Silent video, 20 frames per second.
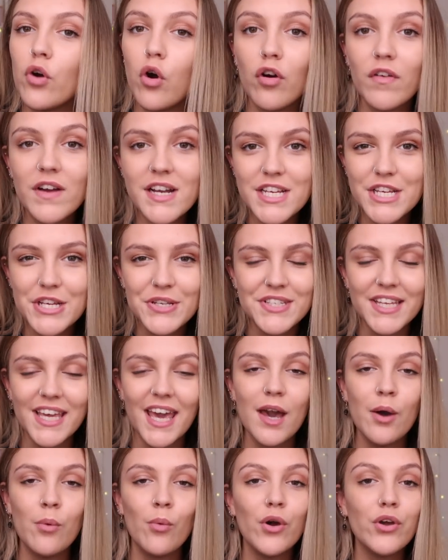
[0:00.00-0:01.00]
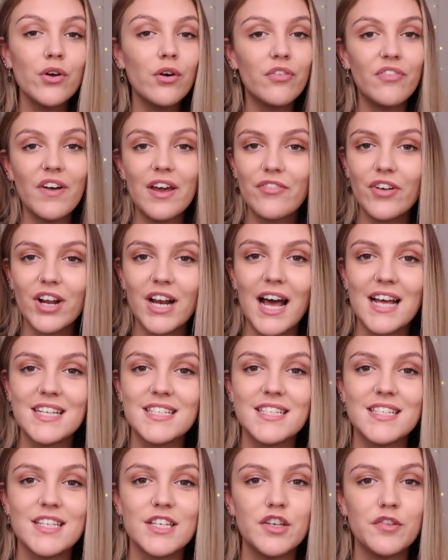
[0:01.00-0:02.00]
you're already using it, what are your favorite
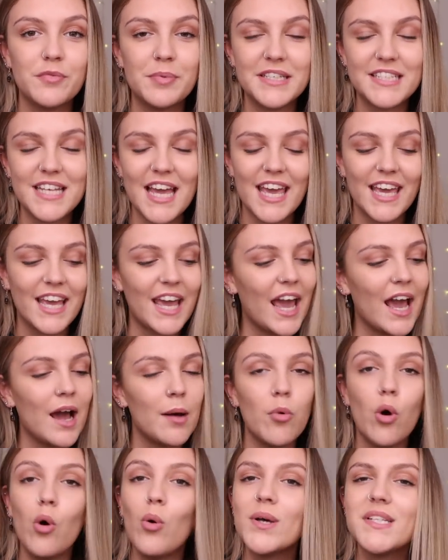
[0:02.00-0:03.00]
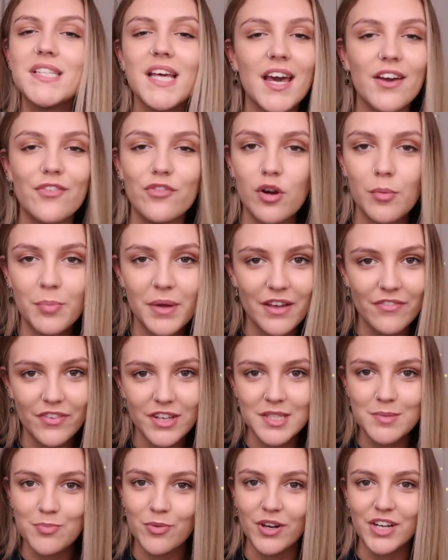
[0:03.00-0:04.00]
classes that you've been taking. I'm always here for a bit of
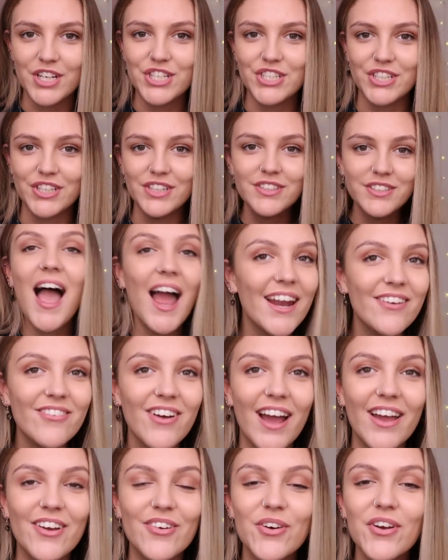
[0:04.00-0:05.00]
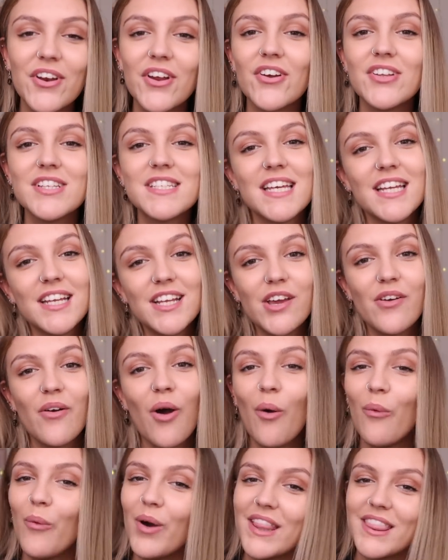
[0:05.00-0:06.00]
inspiration. Anyway, we're going to continue
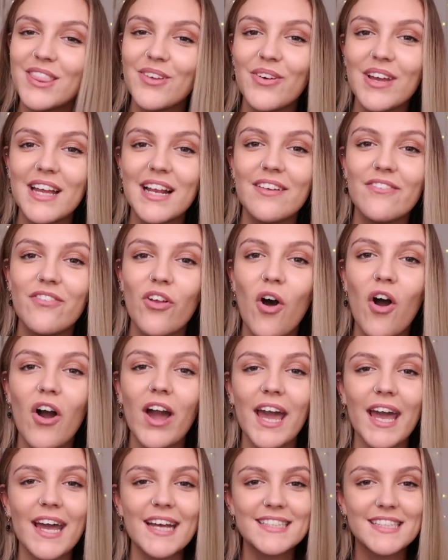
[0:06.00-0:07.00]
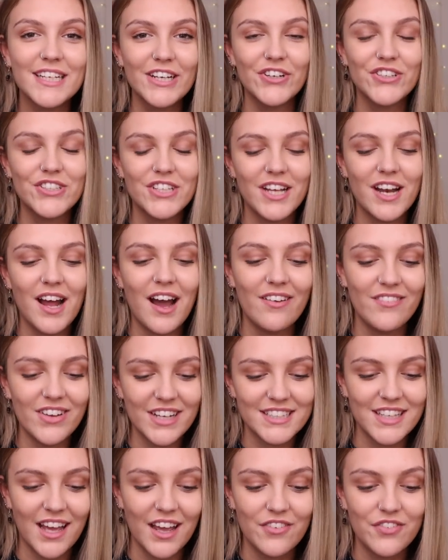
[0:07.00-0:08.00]
with the weekly vlog. It's a good one. I'm
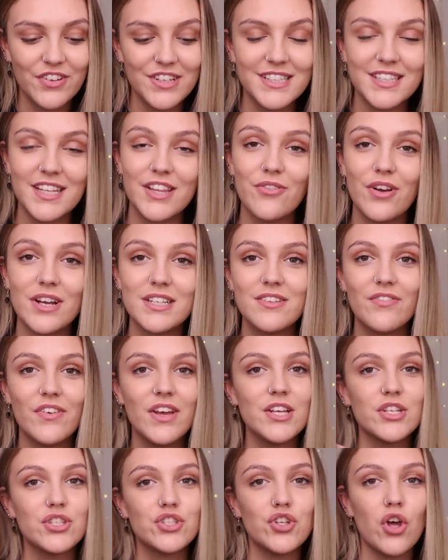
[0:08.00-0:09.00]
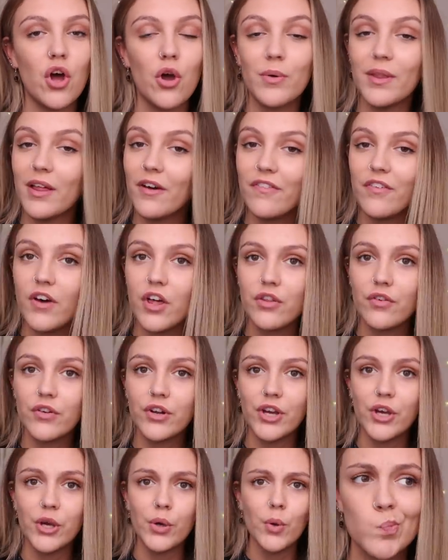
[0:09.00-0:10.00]
excited for you to see the rest of it. So without further
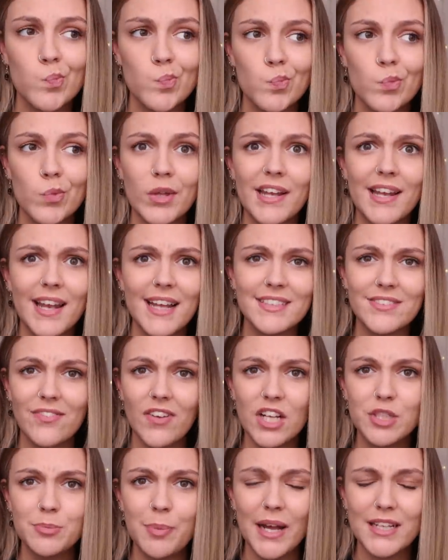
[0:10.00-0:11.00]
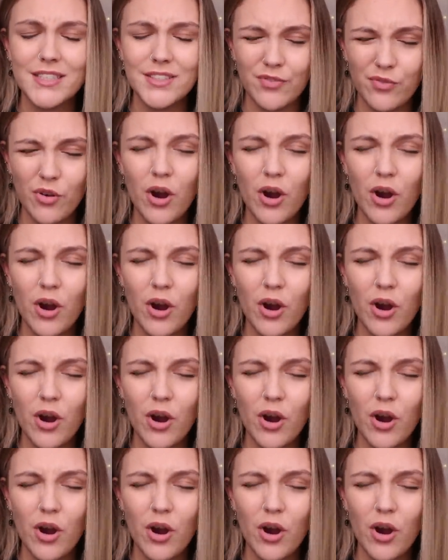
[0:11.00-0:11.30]
ado, let's flash back to